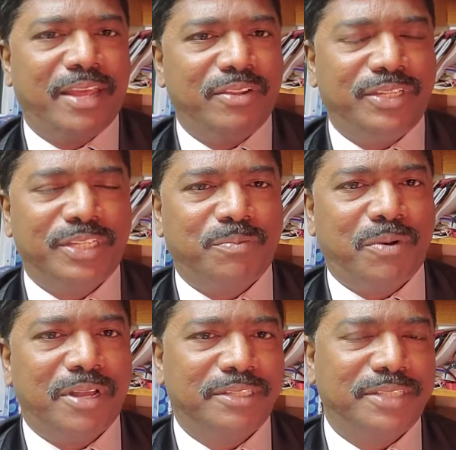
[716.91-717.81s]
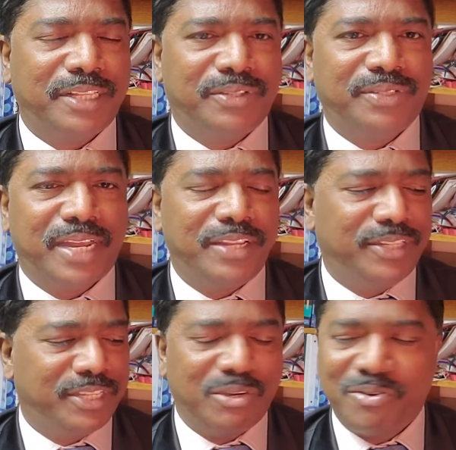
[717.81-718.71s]
he just passes the other side, he
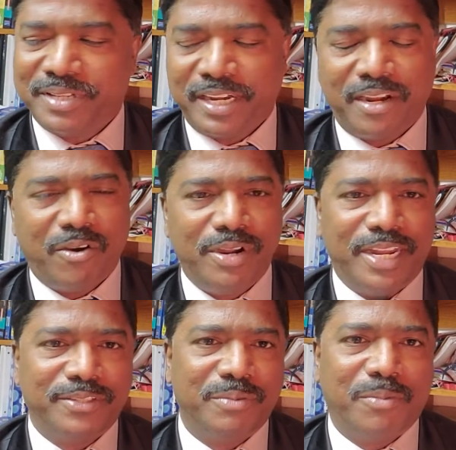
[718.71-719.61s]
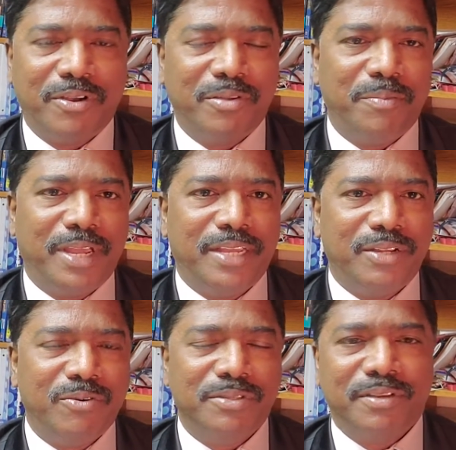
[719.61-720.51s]
just looks at it, "Oh, it doesn't bother me," and he
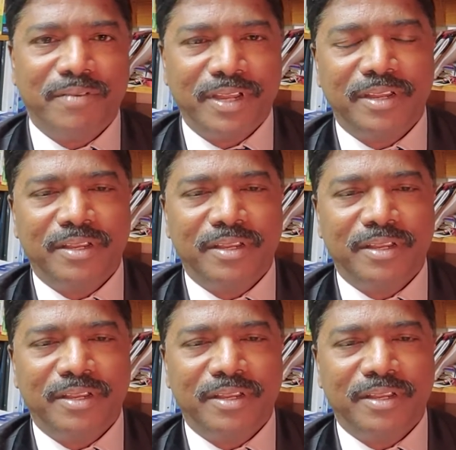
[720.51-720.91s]
goes away.